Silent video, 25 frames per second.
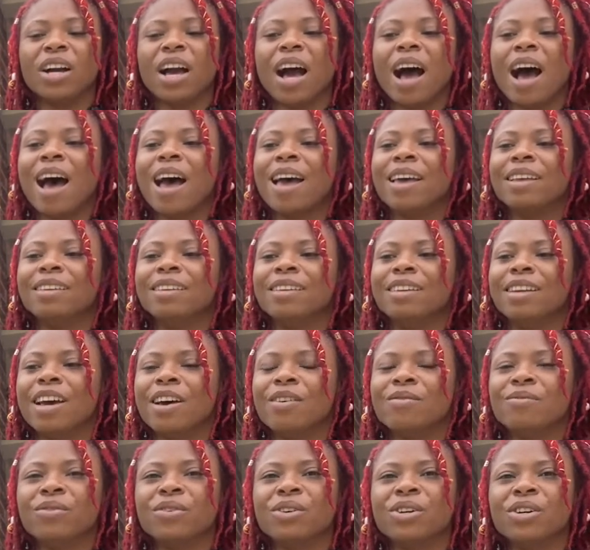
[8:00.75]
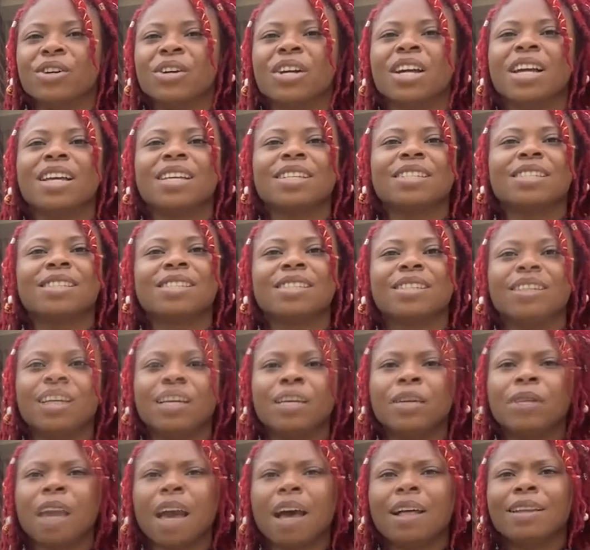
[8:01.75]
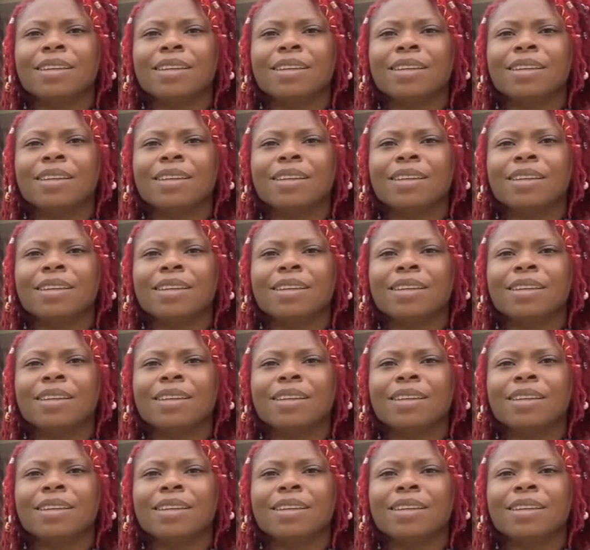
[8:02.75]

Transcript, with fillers: God never sleeps.